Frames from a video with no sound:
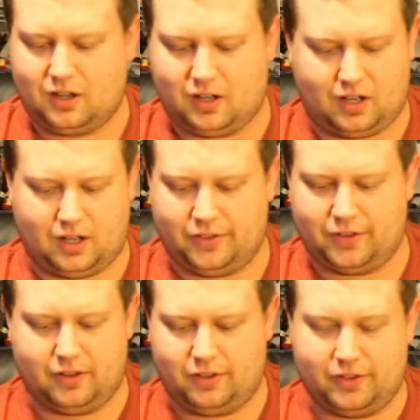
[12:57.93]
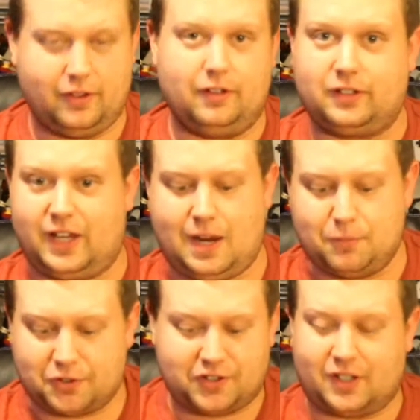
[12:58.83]
The game
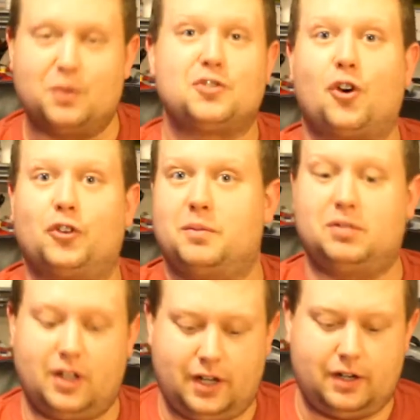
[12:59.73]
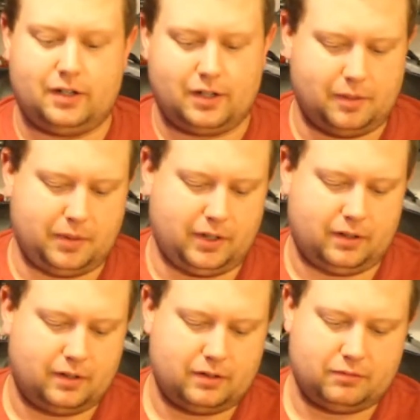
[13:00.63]
looks like it was hardly played. I
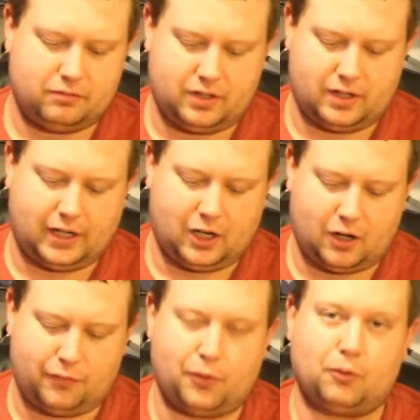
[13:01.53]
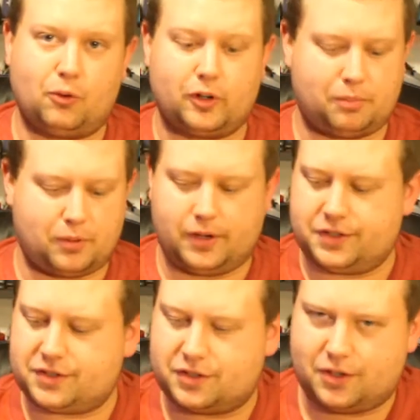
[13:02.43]
mean, and I got it for a real good
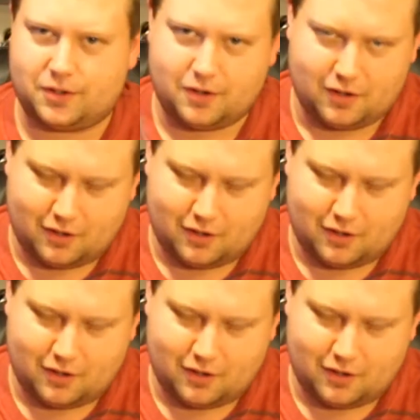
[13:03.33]
price, so